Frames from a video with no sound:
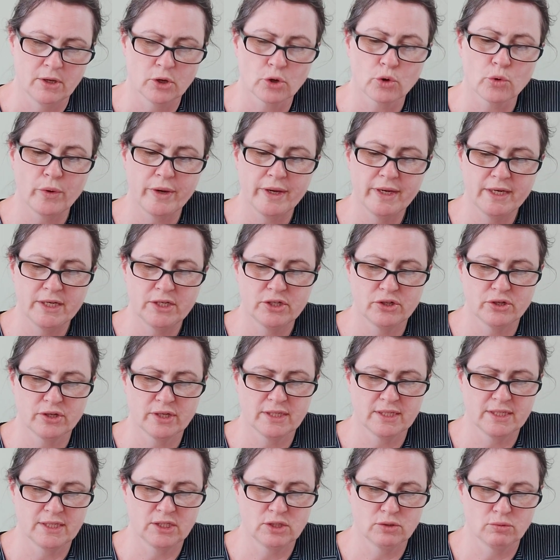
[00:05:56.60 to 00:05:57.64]
Queenie took
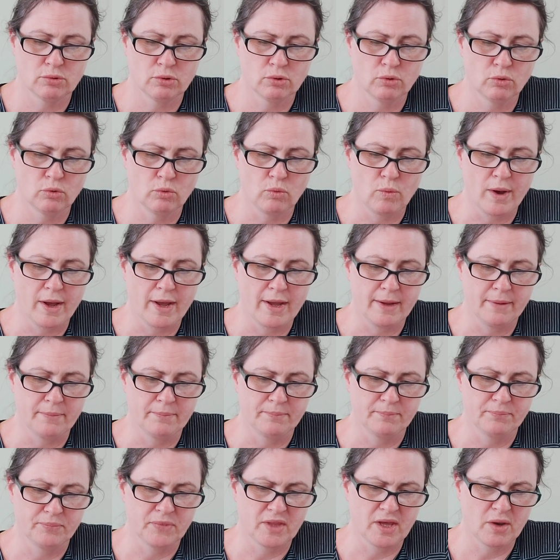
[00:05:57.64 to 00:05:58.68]
us into a hallway.
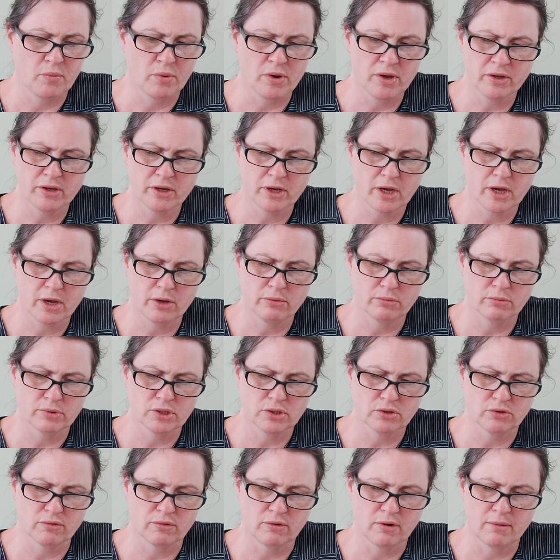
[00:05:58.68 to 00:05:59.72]
There weren't coats
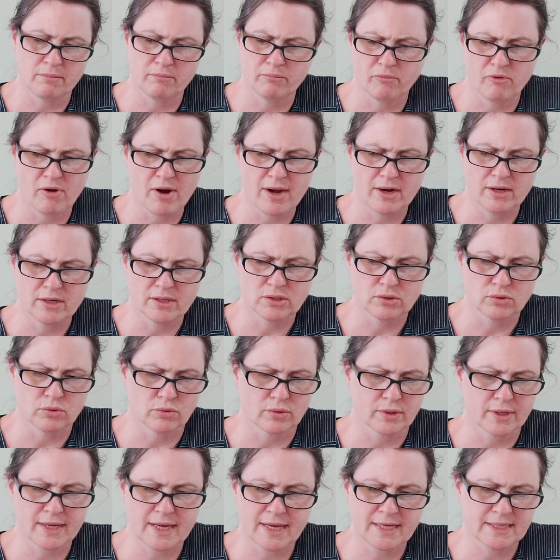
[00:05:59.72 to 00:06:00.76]
or umbrellas
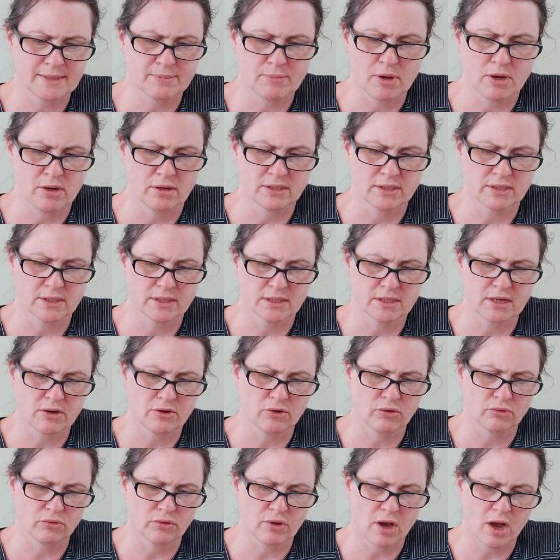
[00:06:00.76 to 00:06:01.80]
or gas masks hung
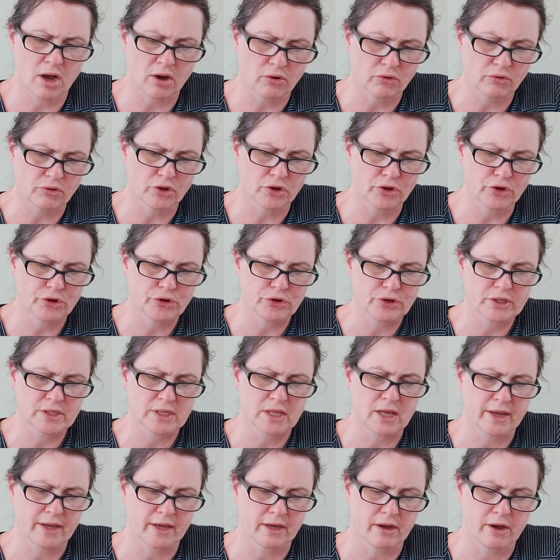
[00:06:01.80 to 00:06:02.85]
on the hooks
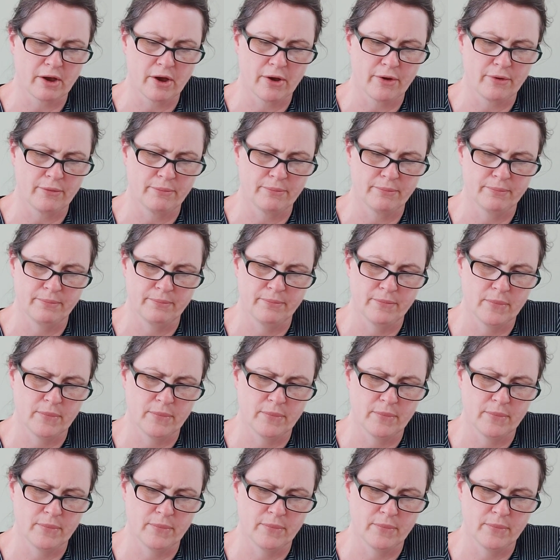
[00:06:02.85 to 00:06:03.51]
like at home.